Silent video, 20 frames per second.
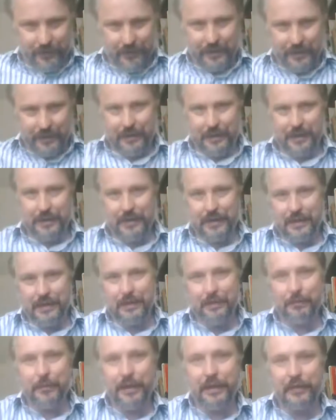the
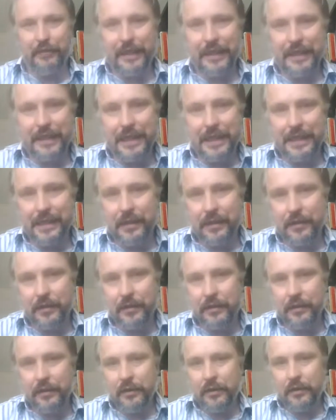Bolivian desert.
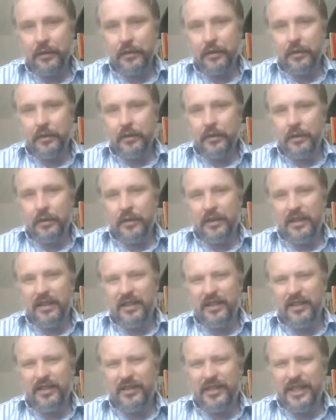
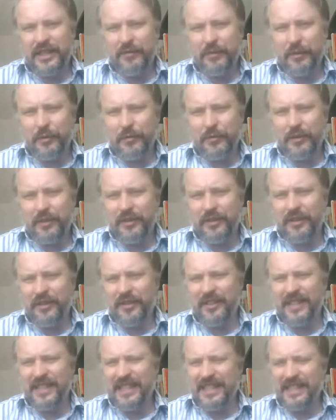Oh, General Grado,
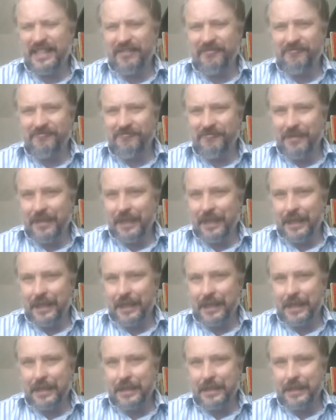he's a really
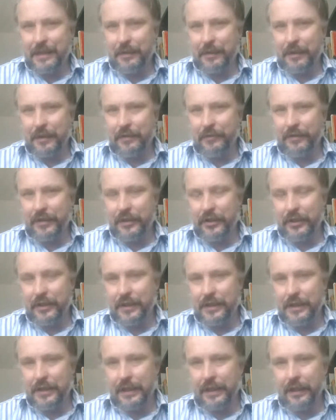nasty individual,
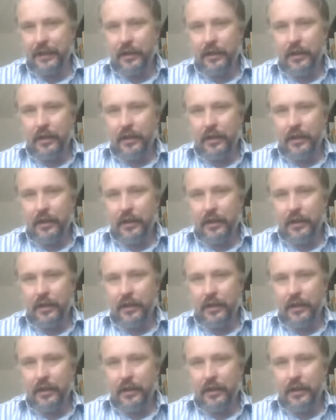isn't he?